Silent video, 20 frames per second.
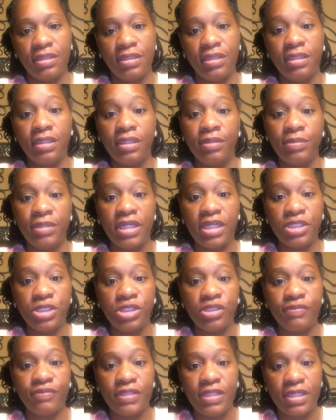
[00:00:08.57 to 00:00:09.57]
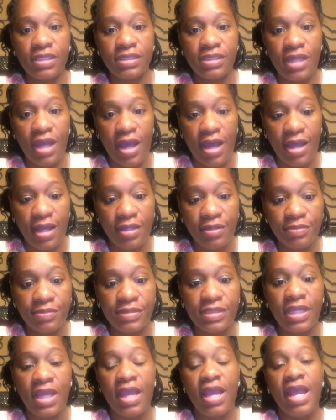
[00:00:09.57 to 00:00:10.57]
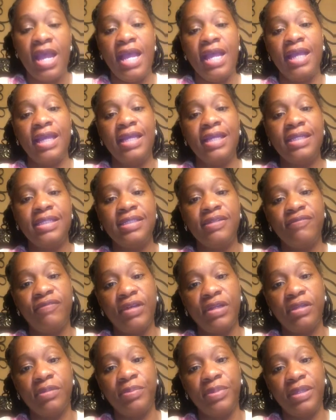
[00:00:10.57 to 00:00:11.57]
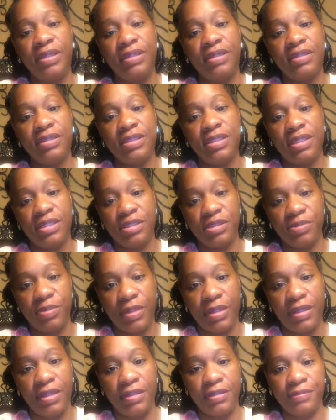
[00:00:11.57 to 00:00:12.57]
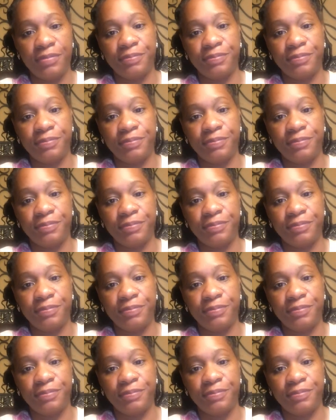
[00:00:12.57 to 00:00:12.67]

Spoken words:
the elimination of test items, and developing a test bank.